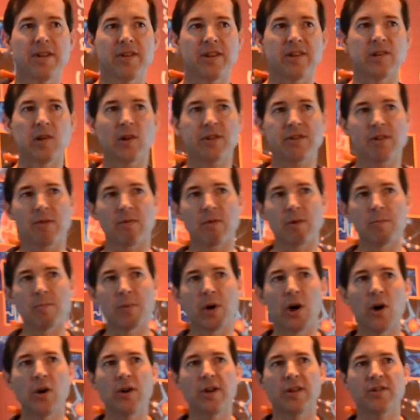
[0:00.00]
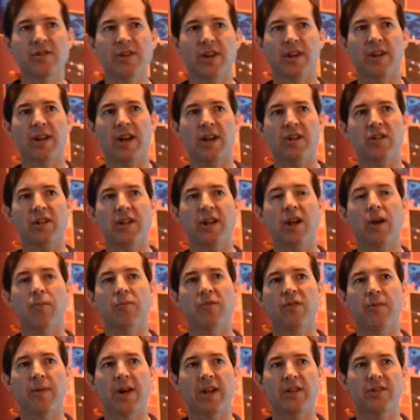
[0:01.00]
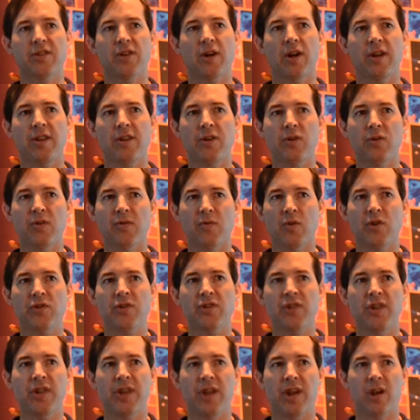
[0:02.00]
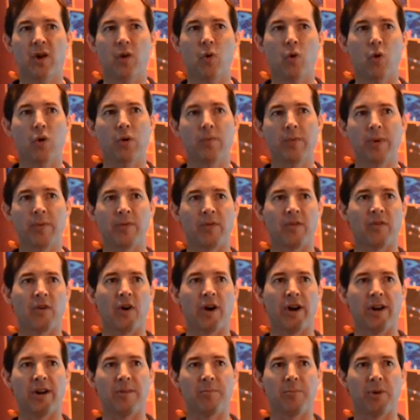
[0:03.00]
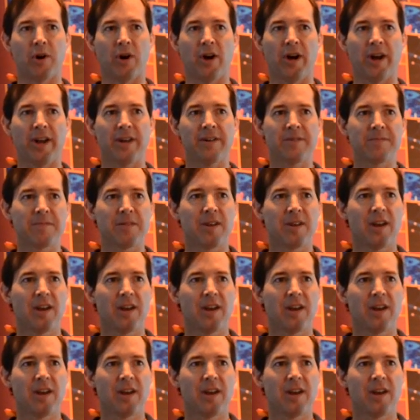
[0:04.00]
there's lots of components that can actually come from outside of the university now, or can be provided by,